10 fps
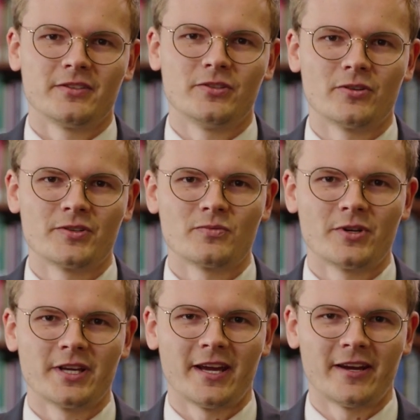You always
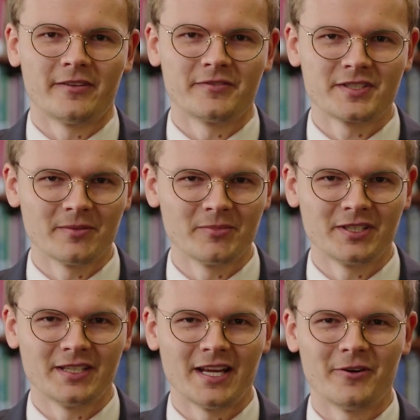want to have
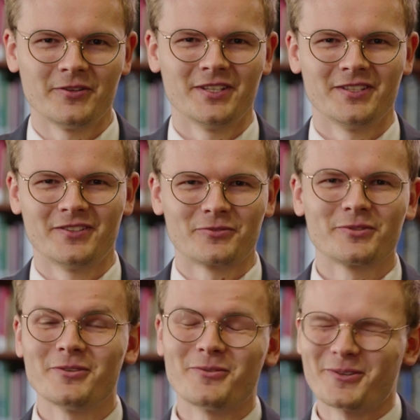somebody out in the
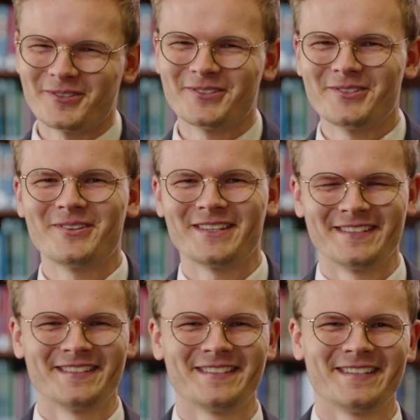real world who can